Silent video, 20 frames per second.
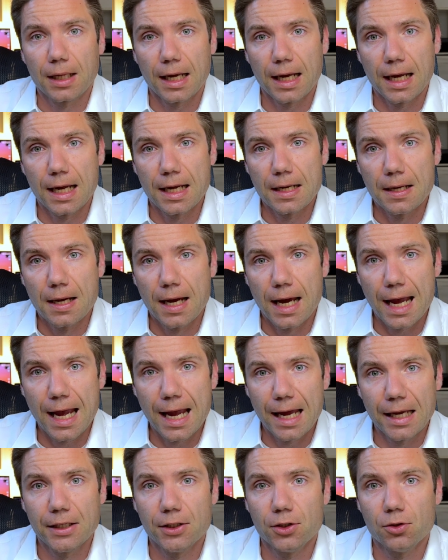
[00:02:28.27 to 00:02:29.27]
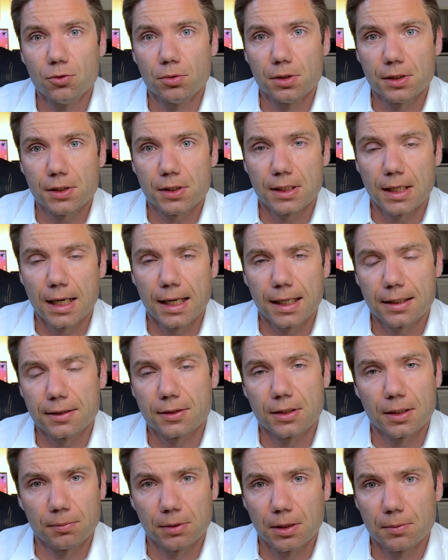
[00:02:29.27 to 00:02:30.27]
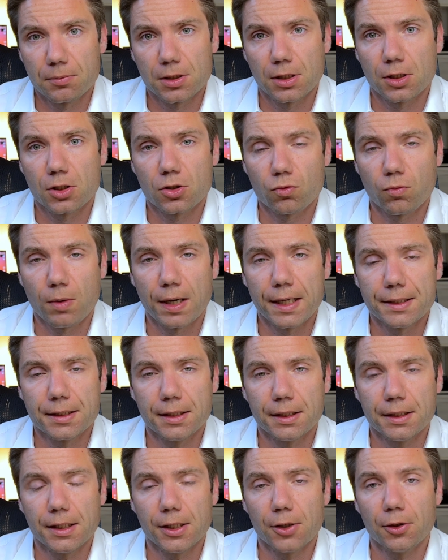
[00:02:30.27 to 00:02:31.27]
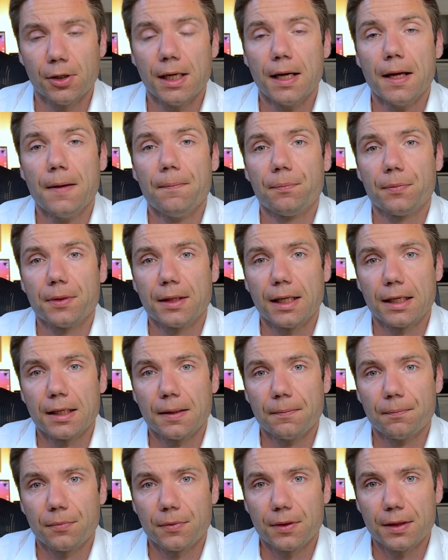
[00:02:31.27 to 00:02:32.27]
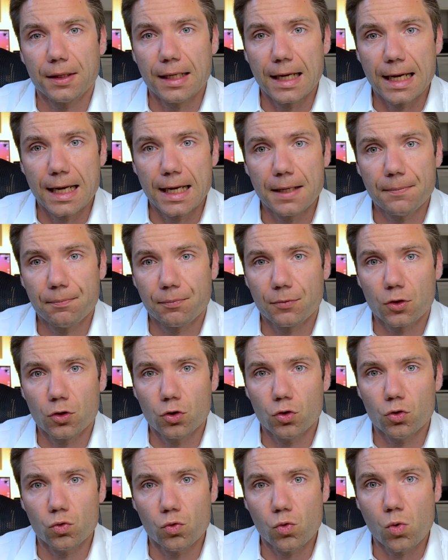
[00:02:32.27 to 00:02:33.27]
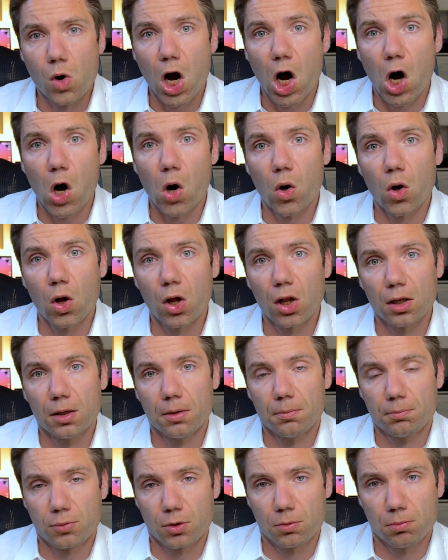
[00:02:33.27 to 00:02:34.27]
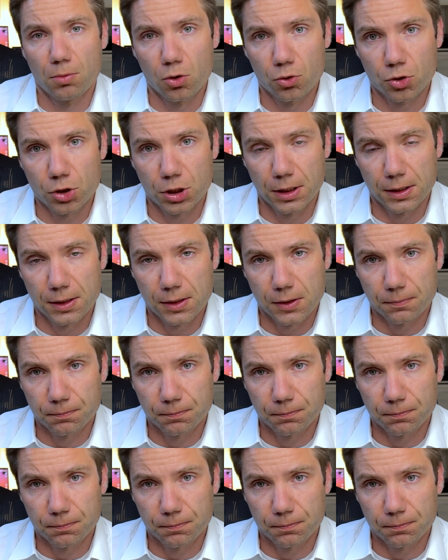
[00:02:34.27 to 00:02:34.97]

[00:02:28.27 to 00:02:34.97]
a annual cycle, sometimes it's twice a year, that they do all promotions.